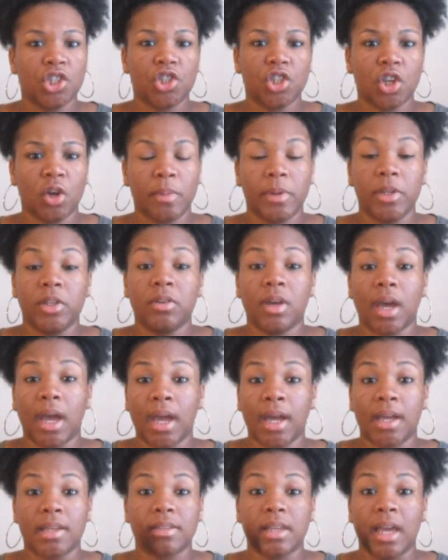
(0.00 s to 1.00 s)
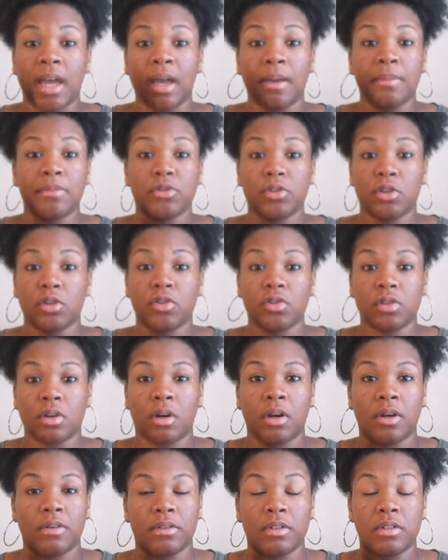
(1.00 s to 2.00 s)
So you guys, I'm so
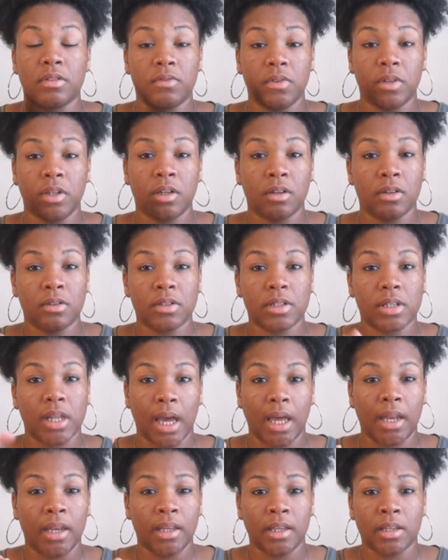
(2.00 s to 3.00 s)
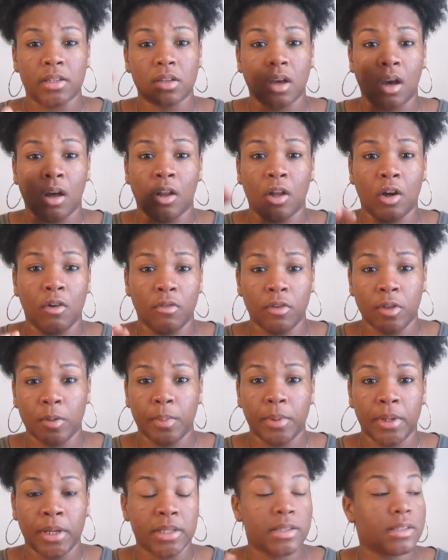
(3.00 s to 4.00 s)
sorry. This video's lighting is all over the
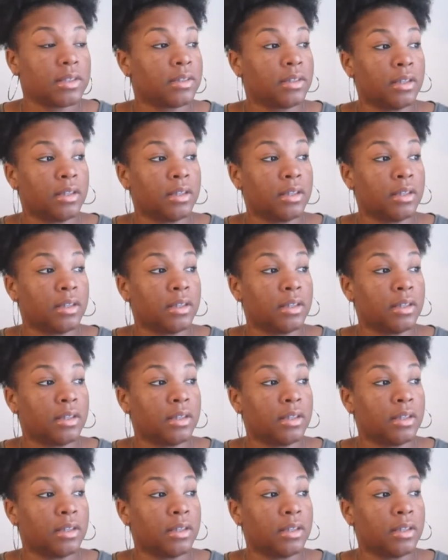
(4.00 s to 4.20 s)
place.